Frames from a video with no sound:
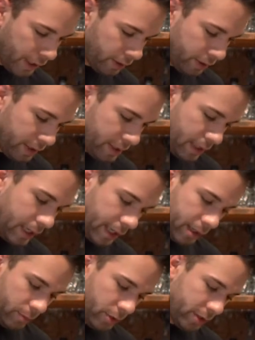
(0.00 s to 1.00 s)
on the side.
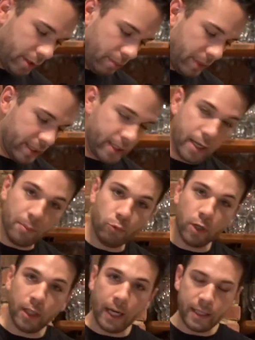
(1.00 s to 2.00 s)
I'm just gonna mix it up
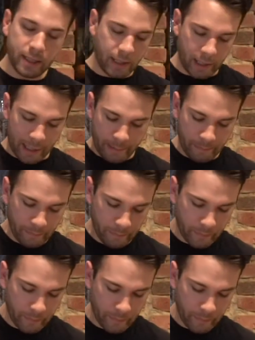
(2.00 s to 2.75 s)
one last time. It